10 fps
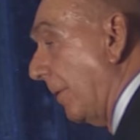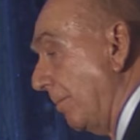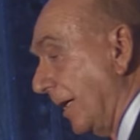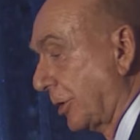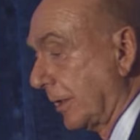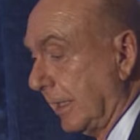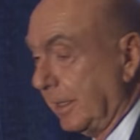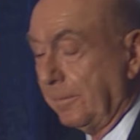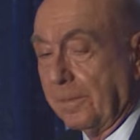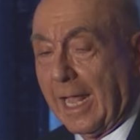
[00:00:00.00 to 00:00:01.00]
in Michigan,
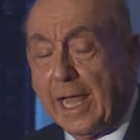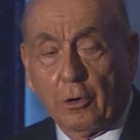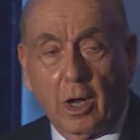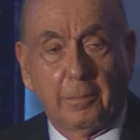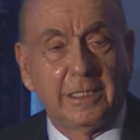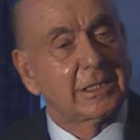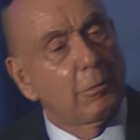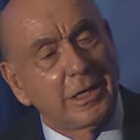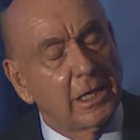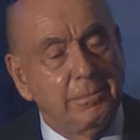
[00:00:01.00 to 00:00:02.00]
Ann Arbor. He said, I
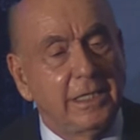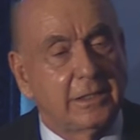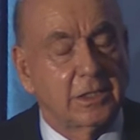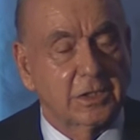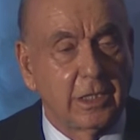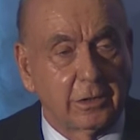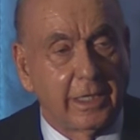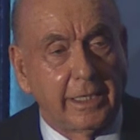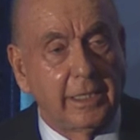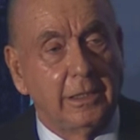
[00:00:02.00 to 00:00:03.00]
want you to meet this young
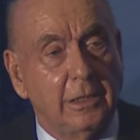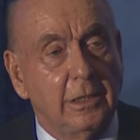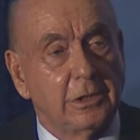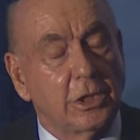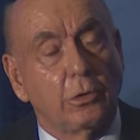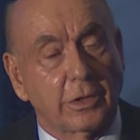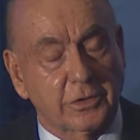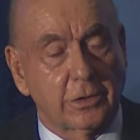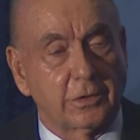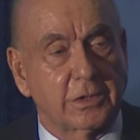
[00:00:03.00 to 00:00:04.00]
lady. She
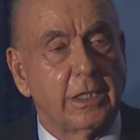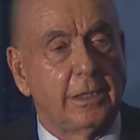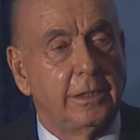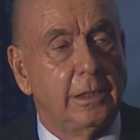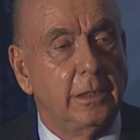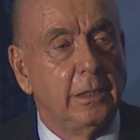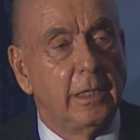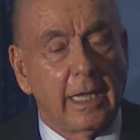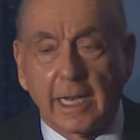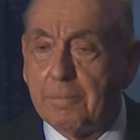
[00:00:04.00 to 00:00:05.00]
lost her son.
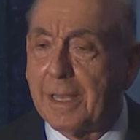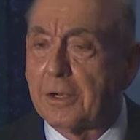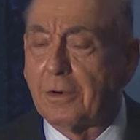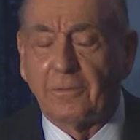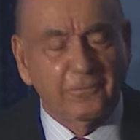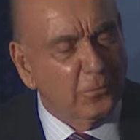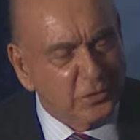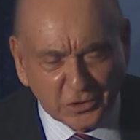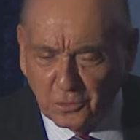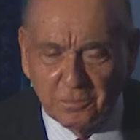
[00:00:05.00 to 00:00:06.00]
And I met her. In the
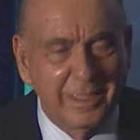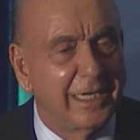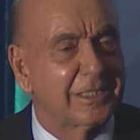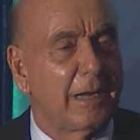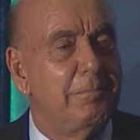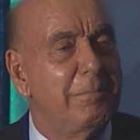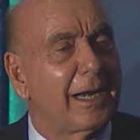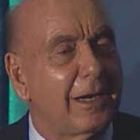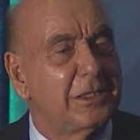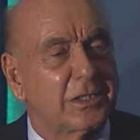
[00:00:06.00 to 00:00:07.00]
first 2 minutes I met
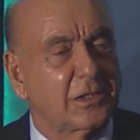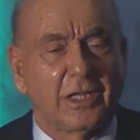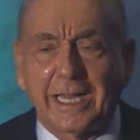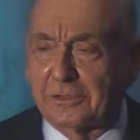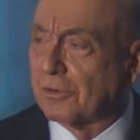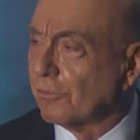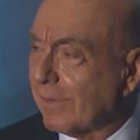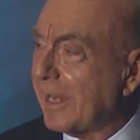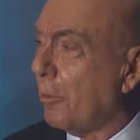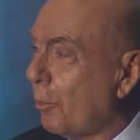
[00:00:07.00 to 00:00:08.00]
her, I just liked her
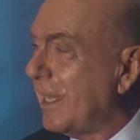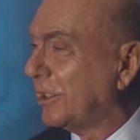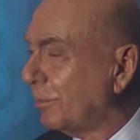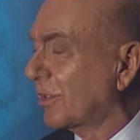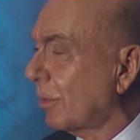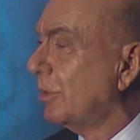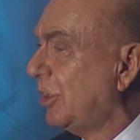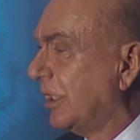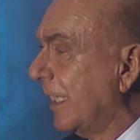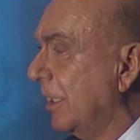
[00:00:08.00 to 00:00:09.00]
right away. She was so
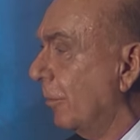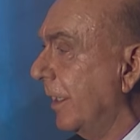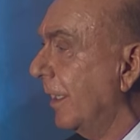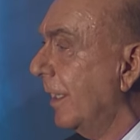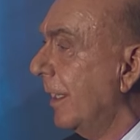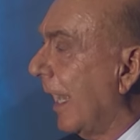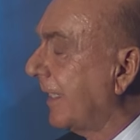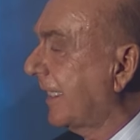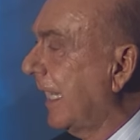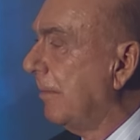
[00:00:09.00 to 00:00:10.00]
genuine. I
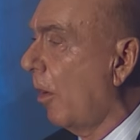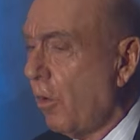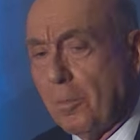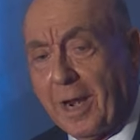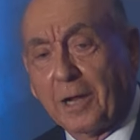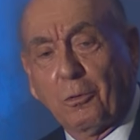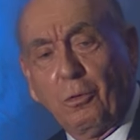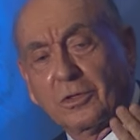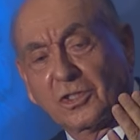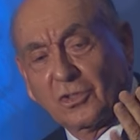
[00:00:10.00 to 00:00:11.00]
came home and I
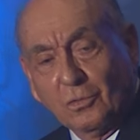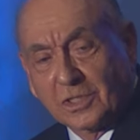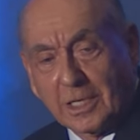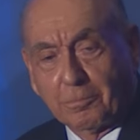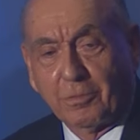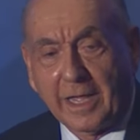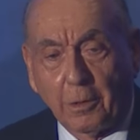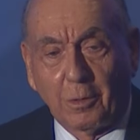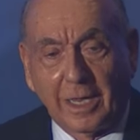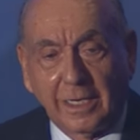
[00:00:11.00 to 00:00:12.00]
called Susan up right
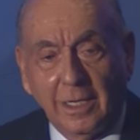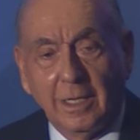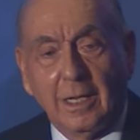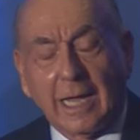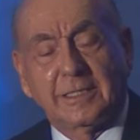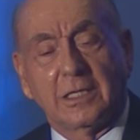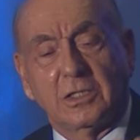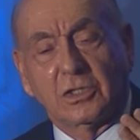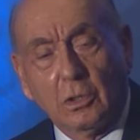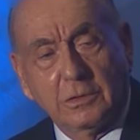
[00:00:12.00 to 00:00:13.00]
away. I said,
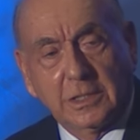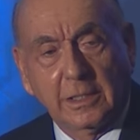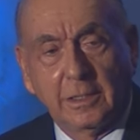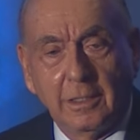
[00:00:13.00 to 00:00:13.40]
Susan,